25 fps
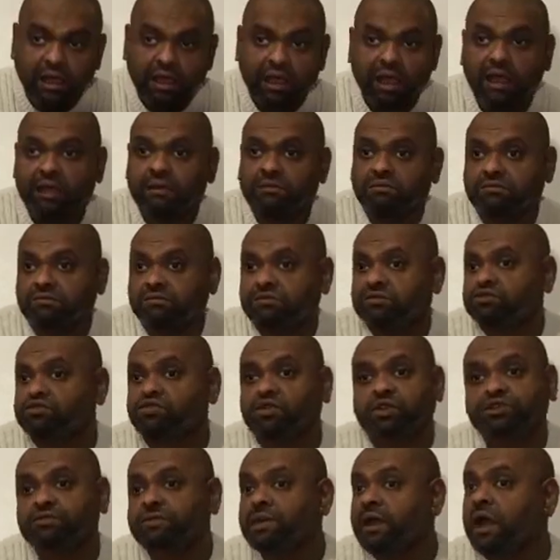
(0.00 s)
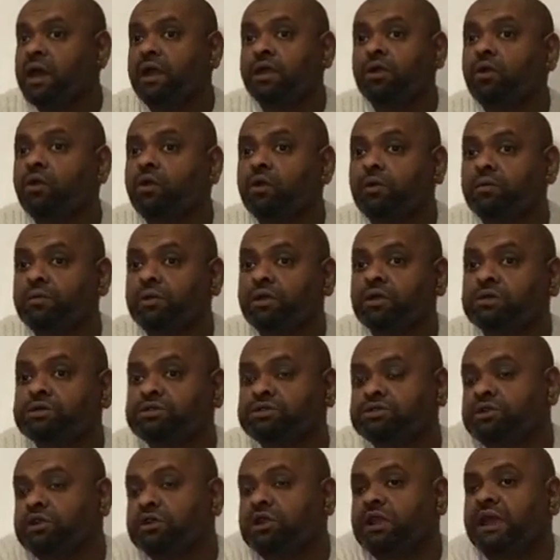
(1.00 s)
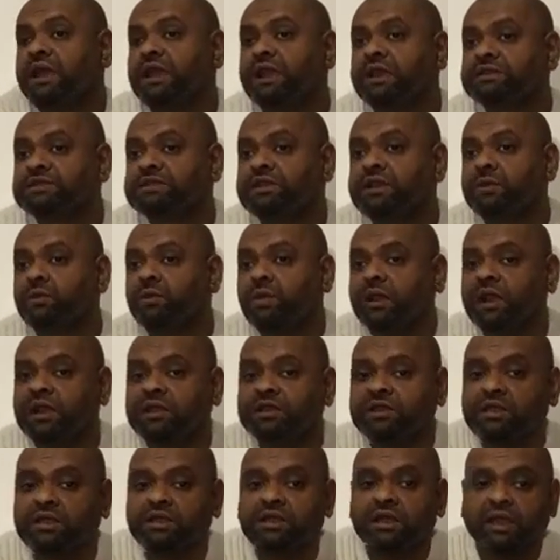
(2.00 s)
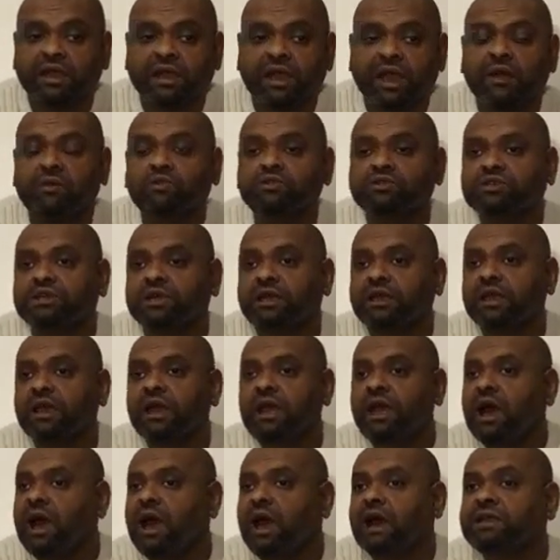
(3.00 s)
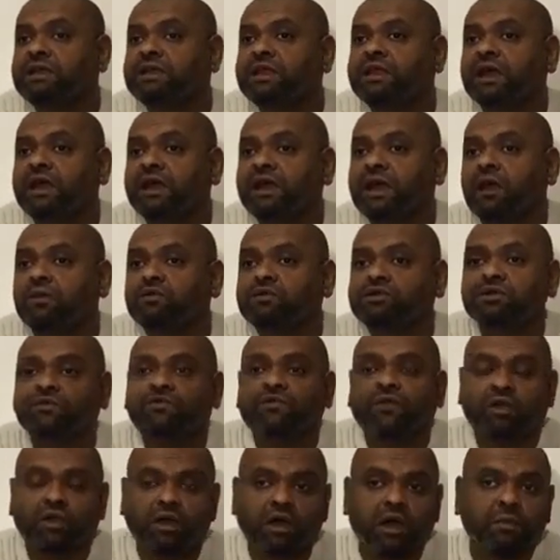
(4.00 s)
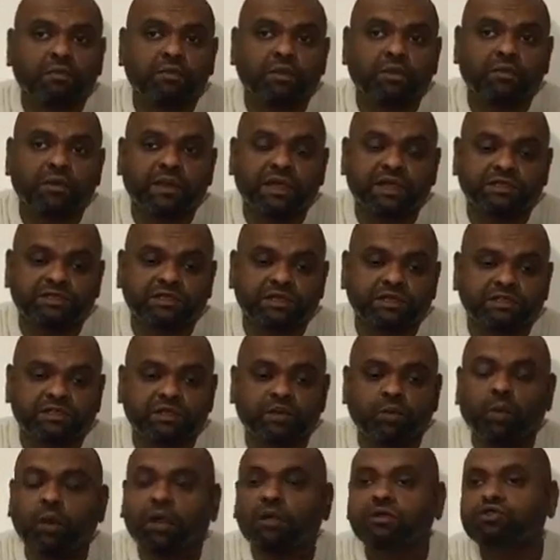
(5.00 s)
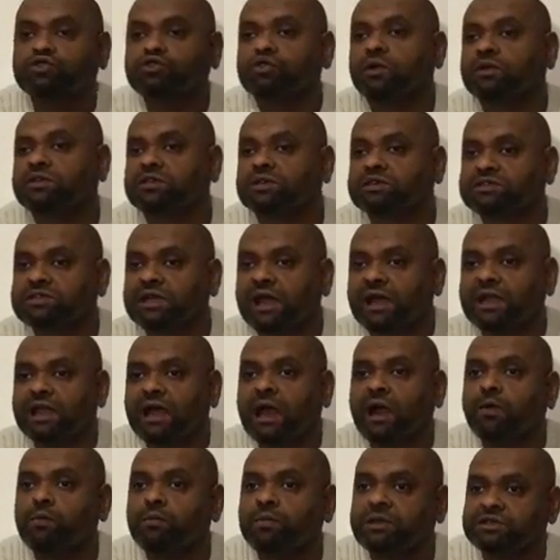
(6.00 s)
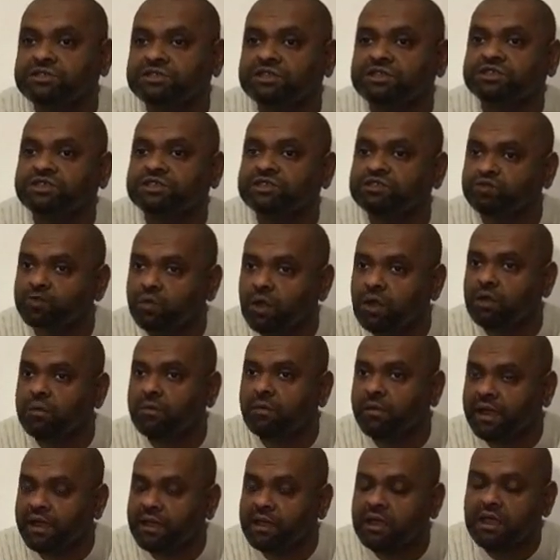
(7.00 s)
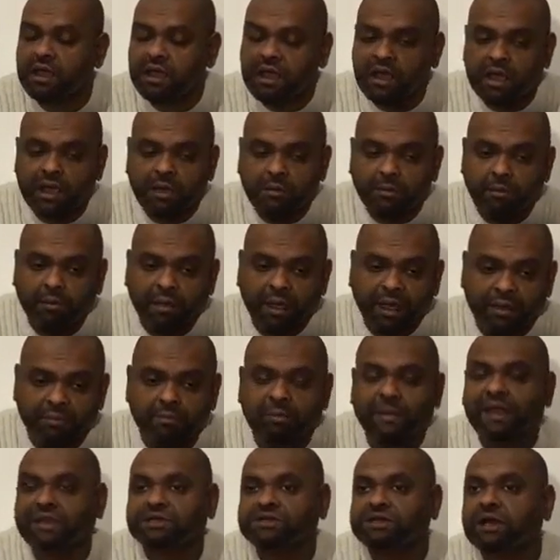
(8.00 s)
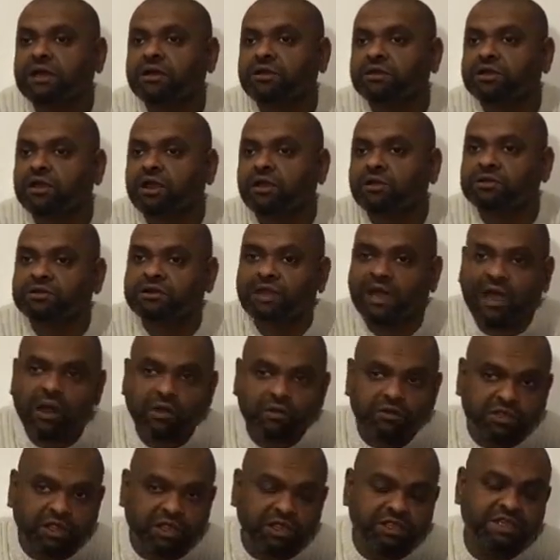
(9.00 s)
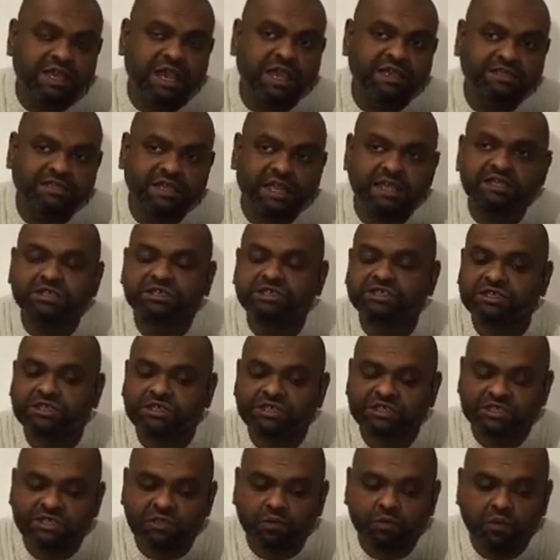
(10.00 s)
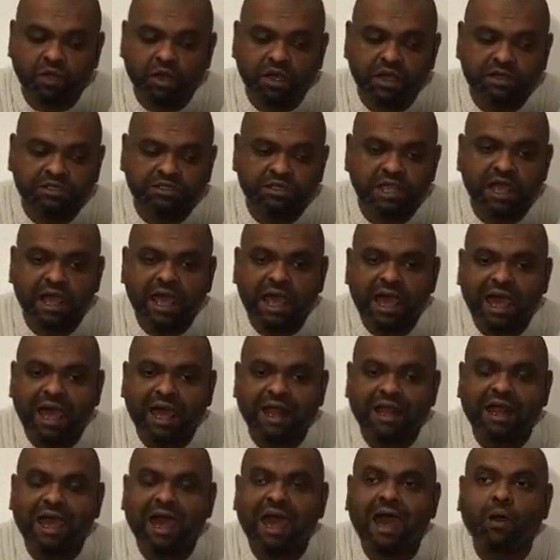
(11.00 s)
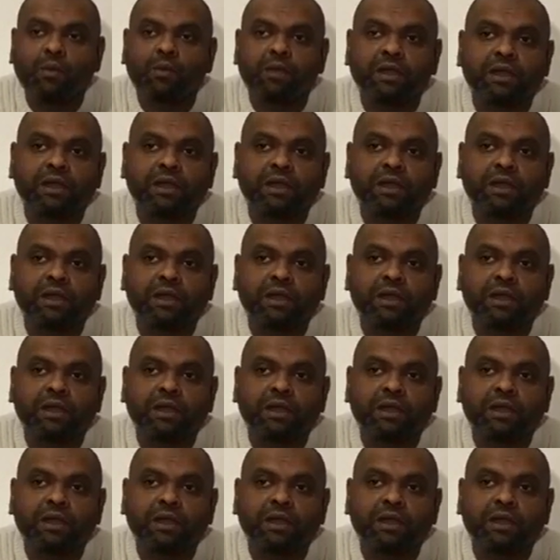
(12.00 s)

And trust me, I know, because like I say, when I did accounting for a couple of reasons. One, to understand how businesses work better, how the taxation system works, and how